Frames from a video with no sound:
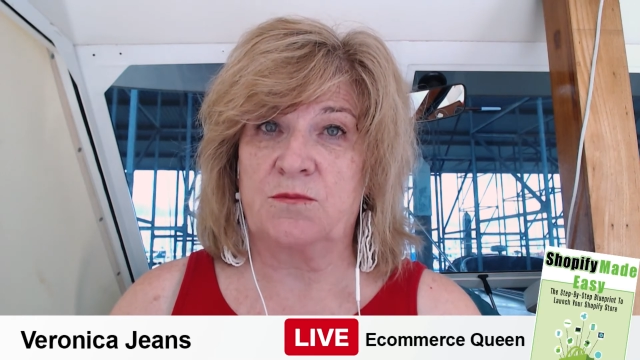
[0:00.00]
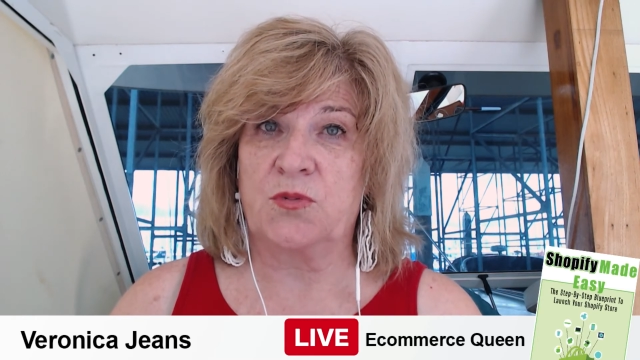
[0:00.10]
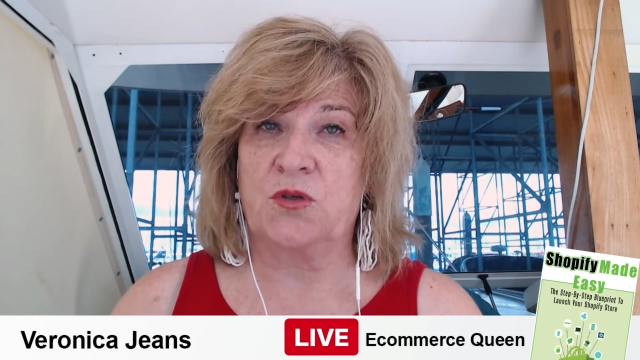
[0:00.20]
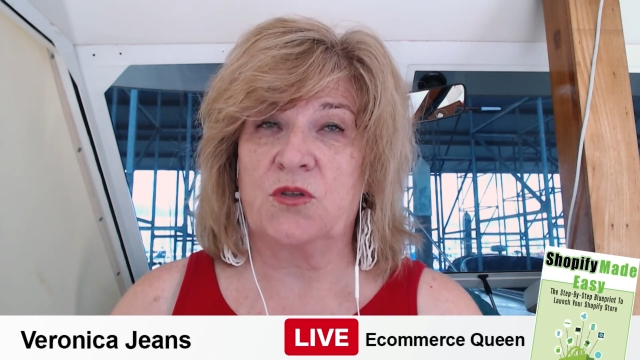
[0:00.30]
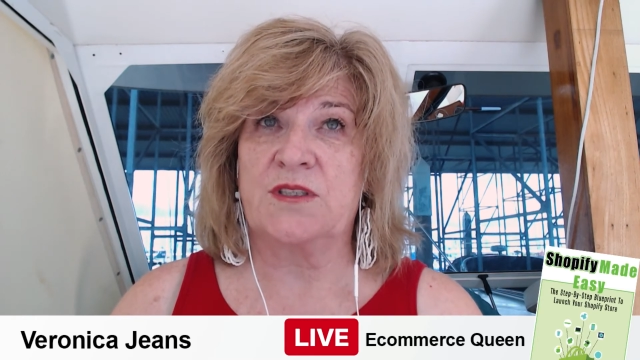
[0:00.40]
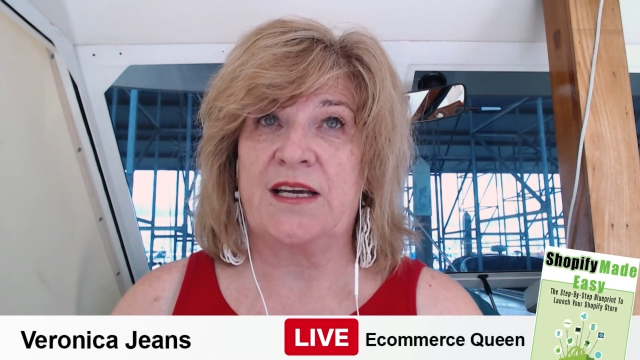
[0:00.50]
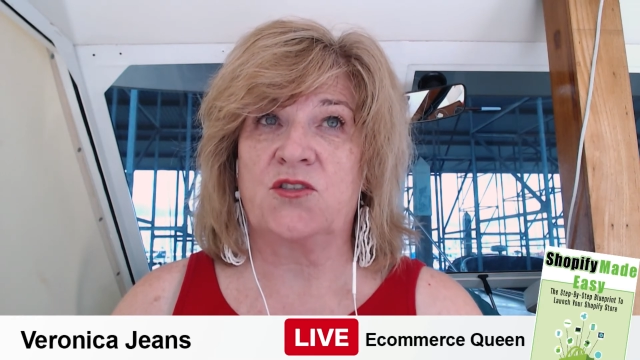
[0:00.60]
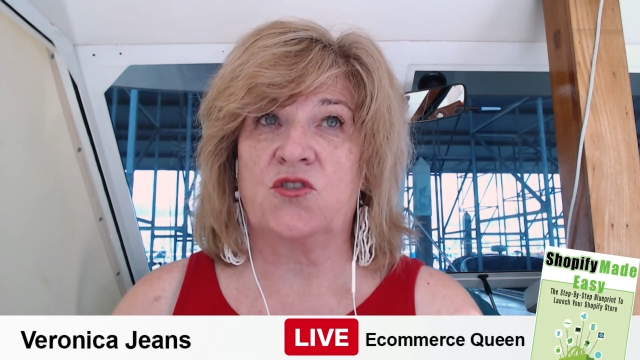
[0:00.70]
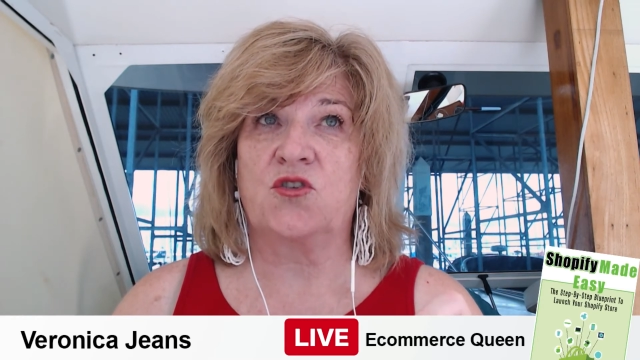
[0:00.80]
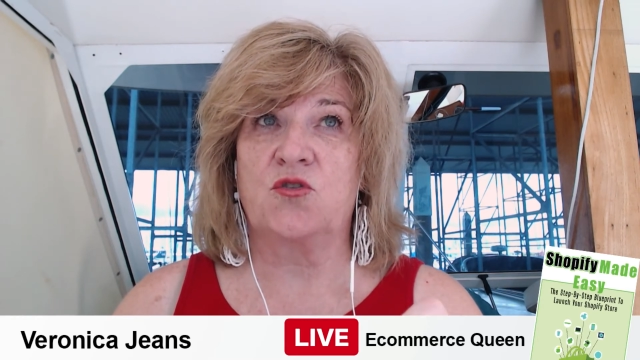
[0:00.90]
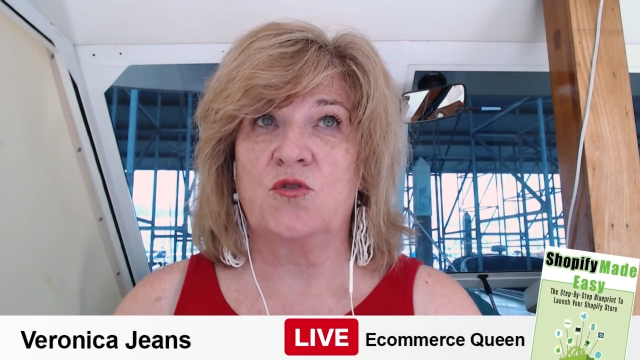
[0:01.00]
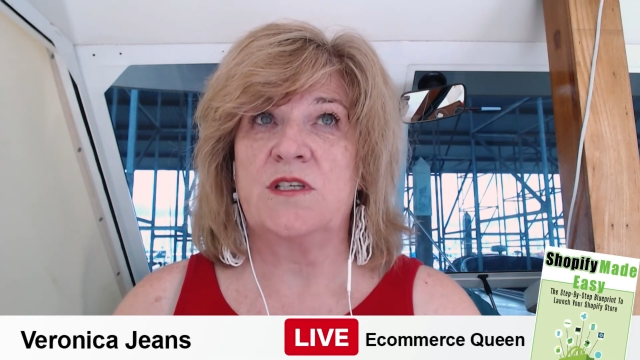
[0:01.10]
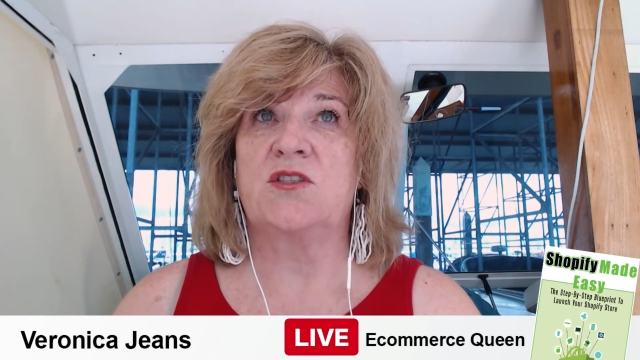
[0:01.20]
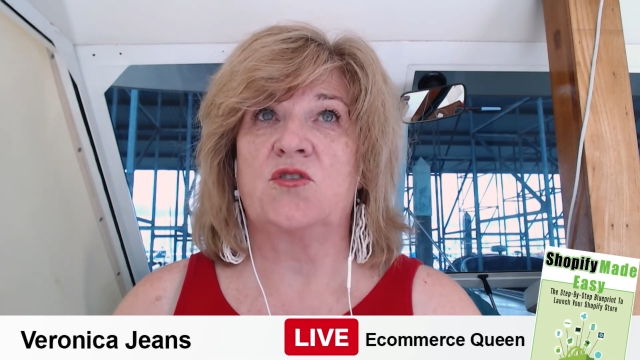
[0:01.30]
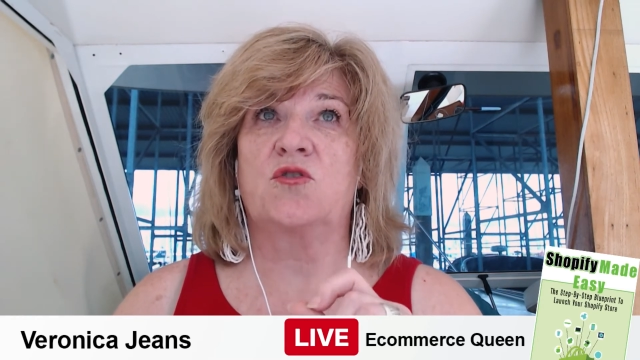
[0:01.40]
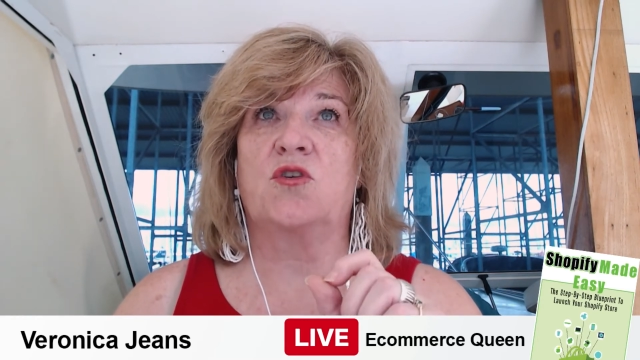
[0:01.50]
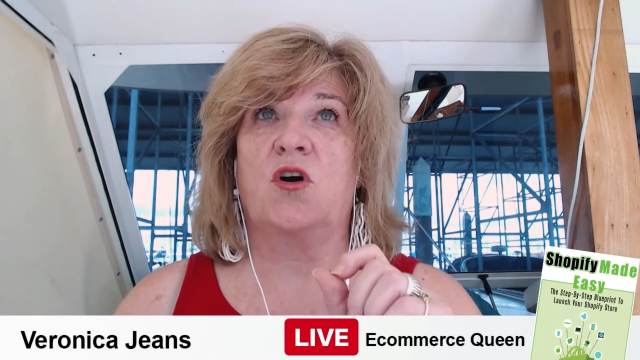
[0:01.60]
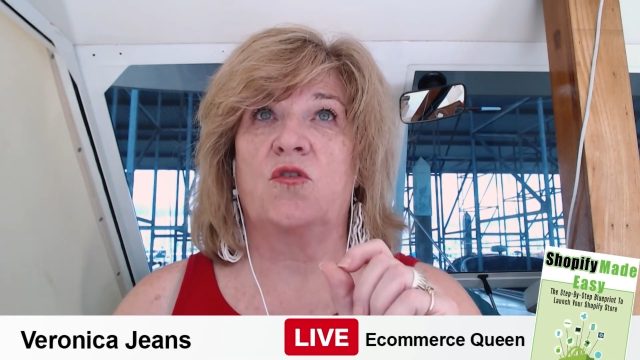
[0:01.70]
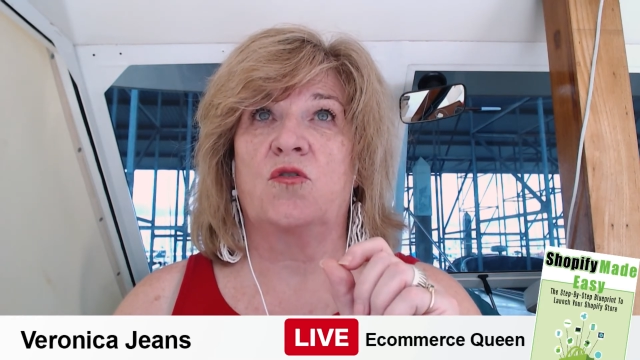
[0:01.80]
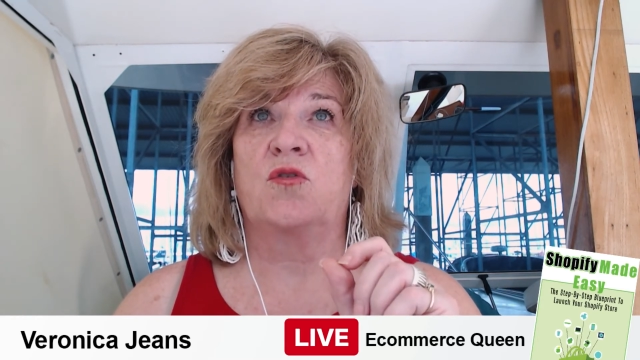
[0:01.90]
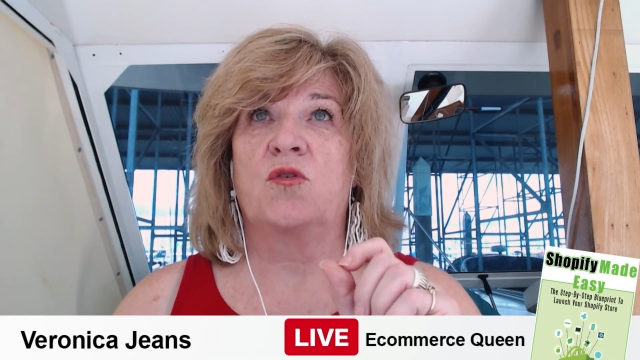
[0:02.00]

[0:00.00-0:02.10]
because as soon as the